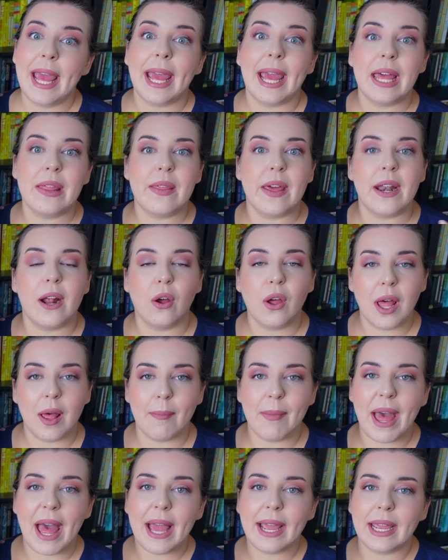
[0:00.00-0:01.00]
And then I'll
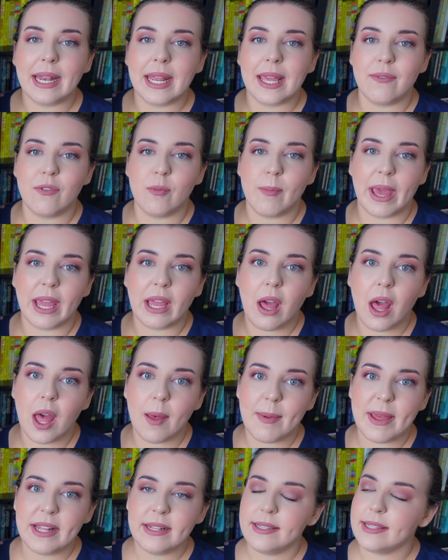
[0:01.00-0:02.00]
come back and give you my
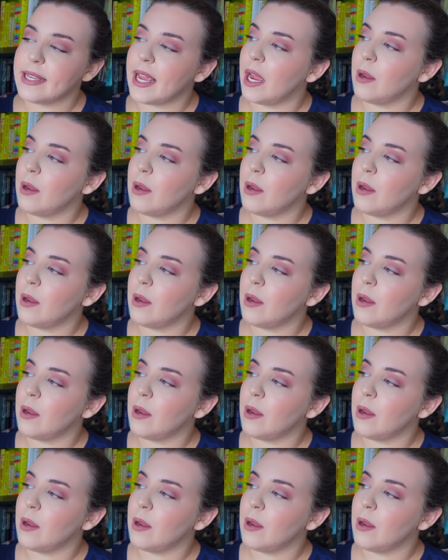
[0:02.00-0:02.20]
comments.